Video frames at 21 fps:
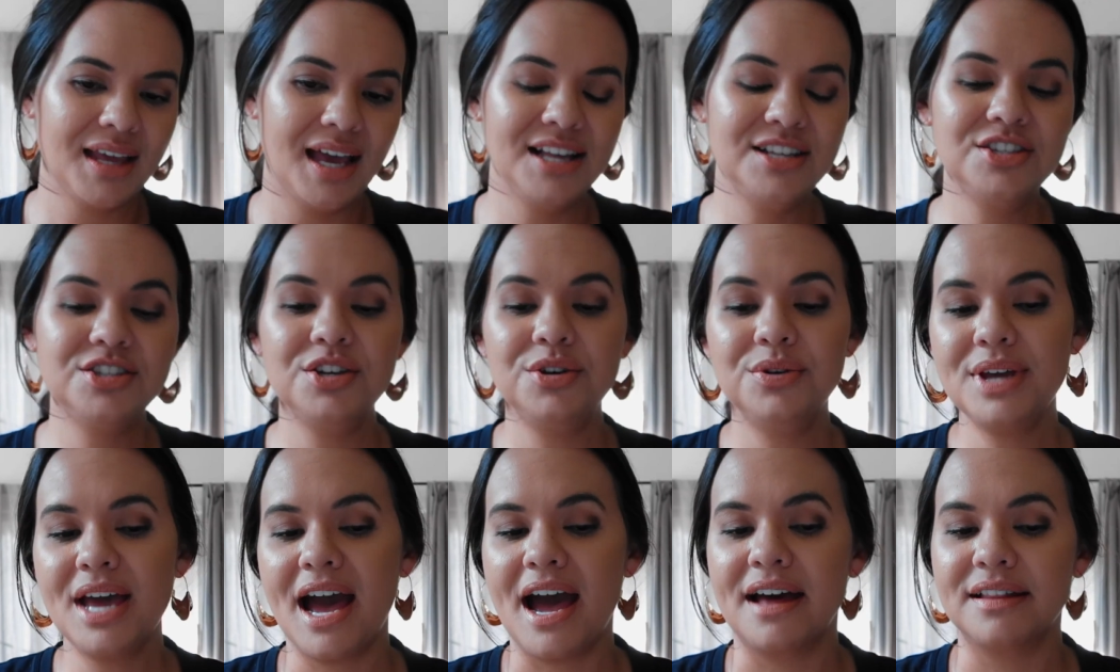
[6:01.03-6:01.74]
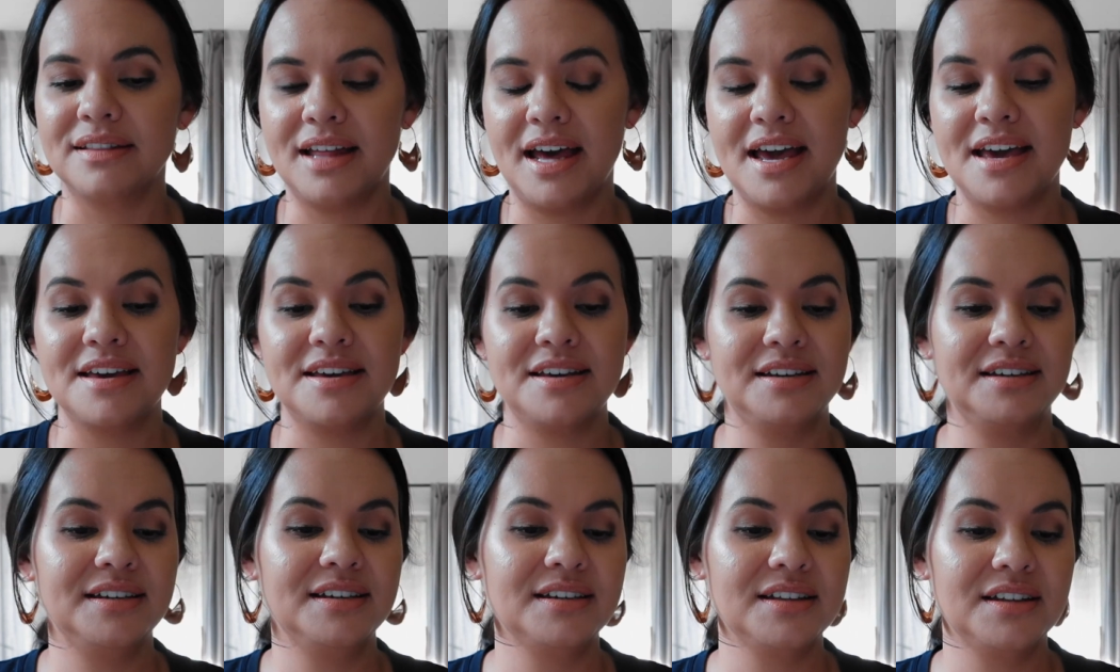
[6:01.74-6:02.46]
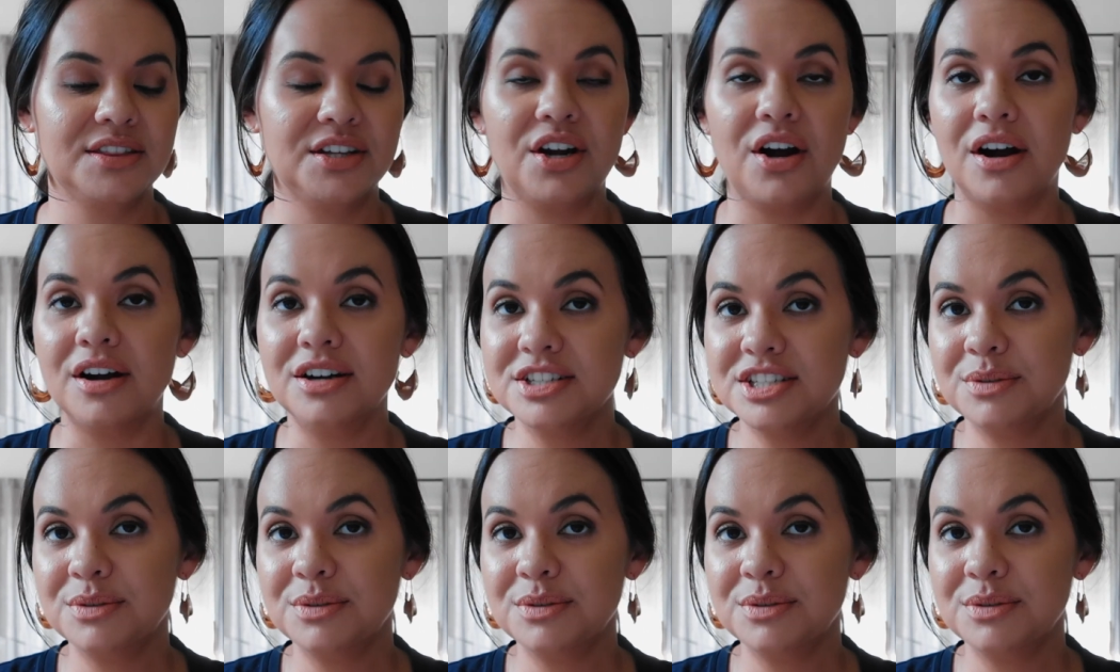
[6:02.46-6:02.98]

And so yeah, like there are